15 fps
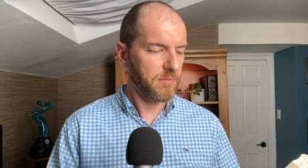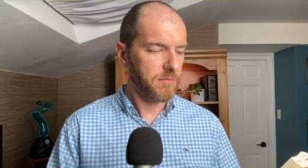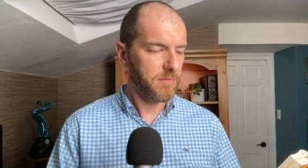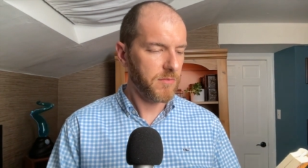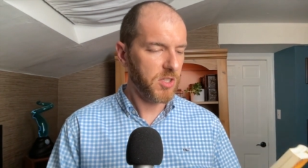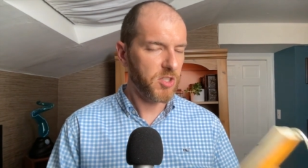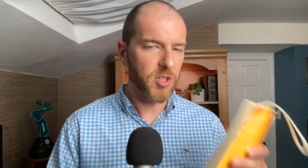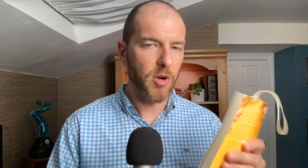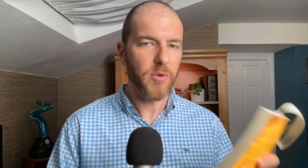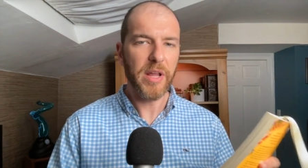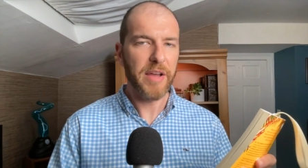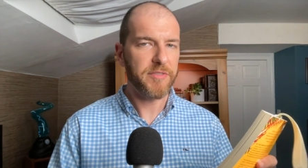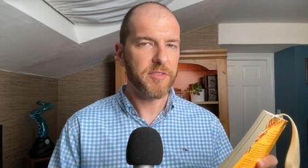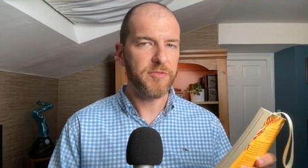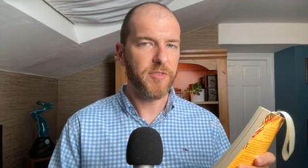we don't
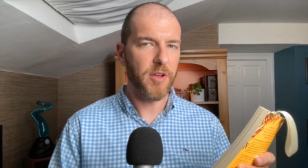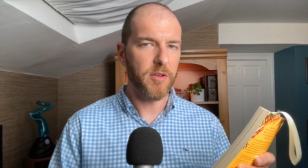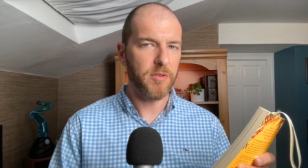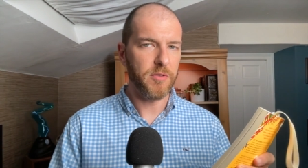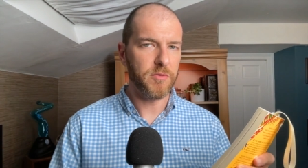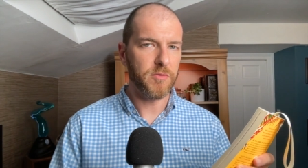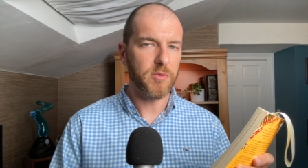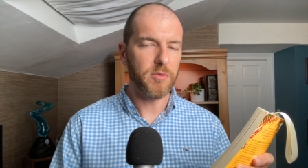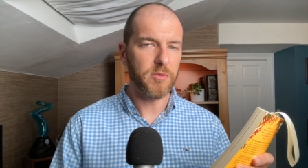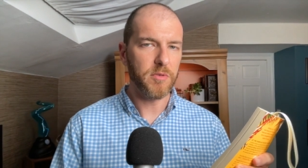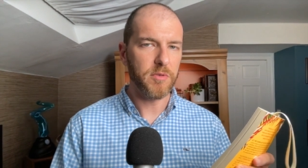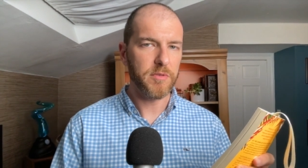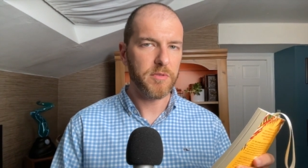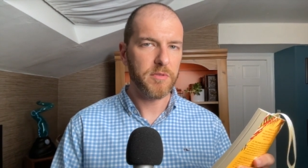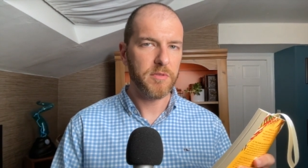have to follow the
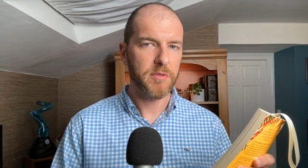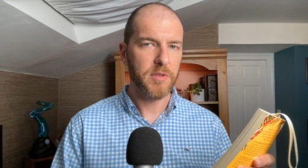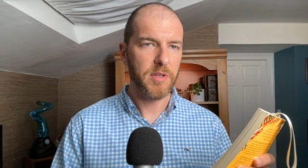rules.